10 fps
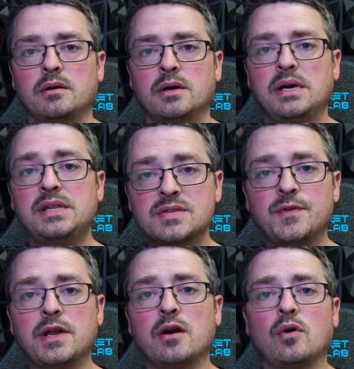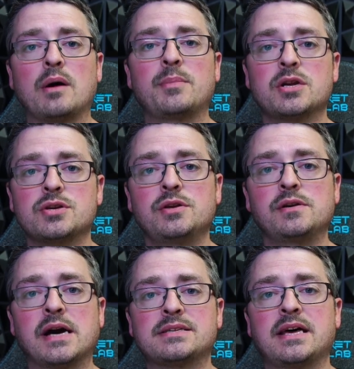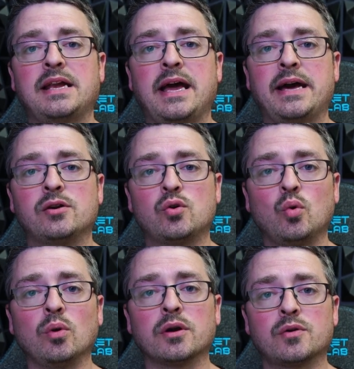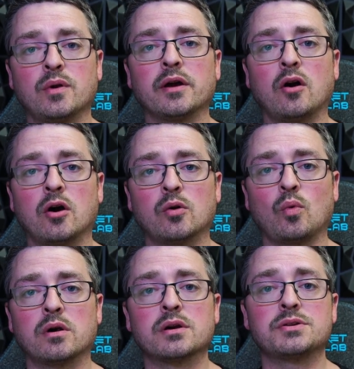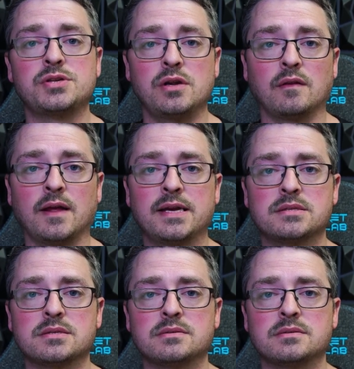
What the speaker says: In this video, I'm going to show you guys how to add cool acrylic artwork to your lights.